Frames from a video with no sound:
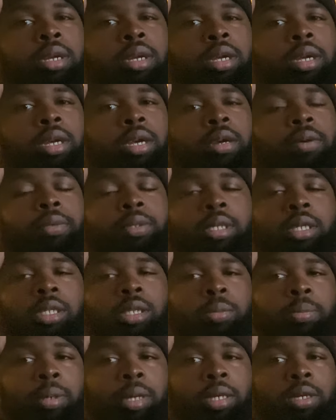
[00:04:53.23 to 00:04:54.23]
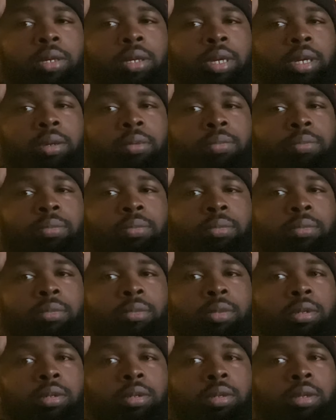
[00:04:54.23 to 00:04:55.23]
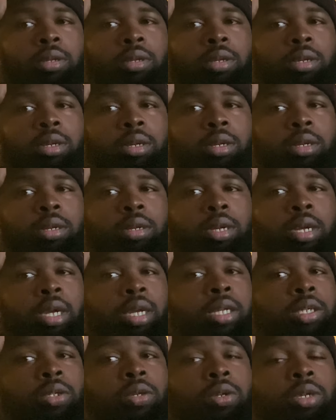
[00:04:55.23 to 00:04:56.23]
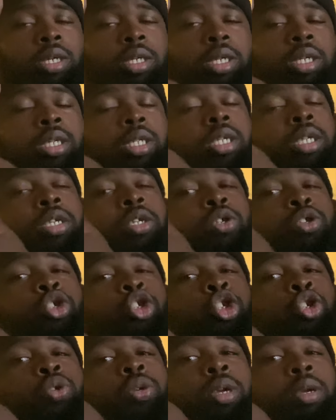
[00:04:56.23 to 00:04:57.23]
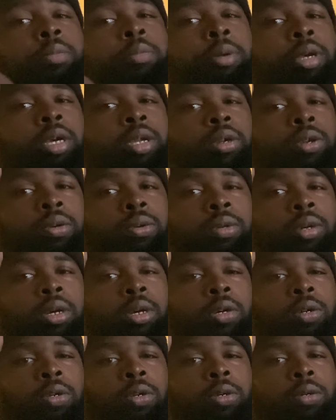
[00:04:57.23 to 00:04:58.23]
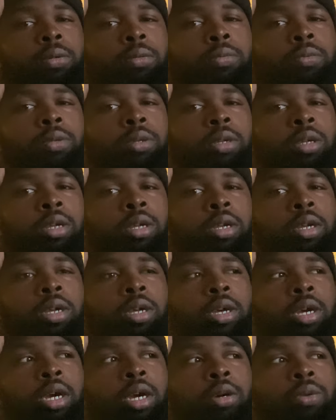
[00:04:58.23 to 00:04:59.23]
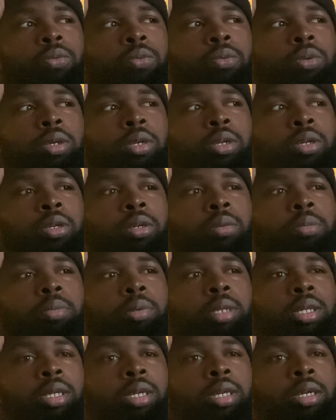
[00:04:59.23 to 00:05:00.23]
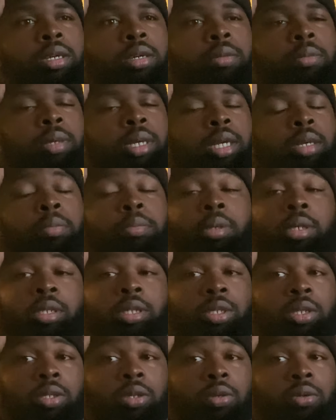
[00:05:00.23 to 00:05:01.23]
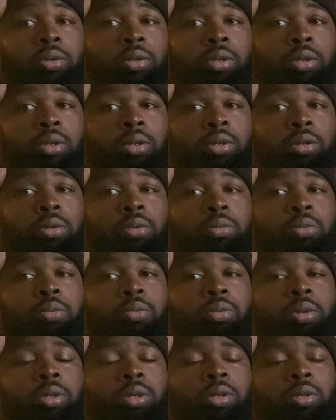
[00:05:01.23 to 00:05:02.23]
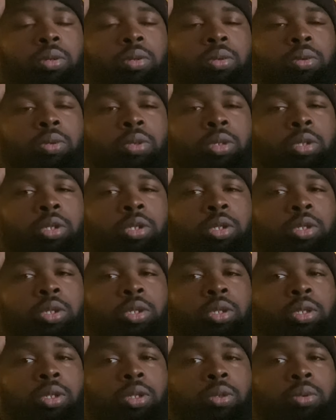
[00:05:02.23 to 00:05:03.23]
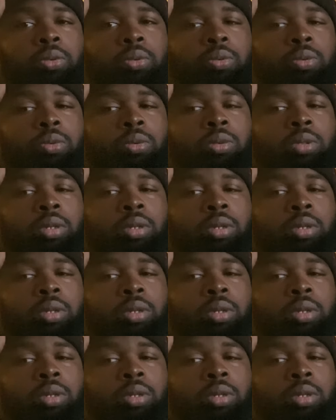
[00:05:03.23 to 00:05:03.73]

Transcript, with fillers: Everything is better now, and it's going to continue to get better. I will become a business owner real soon.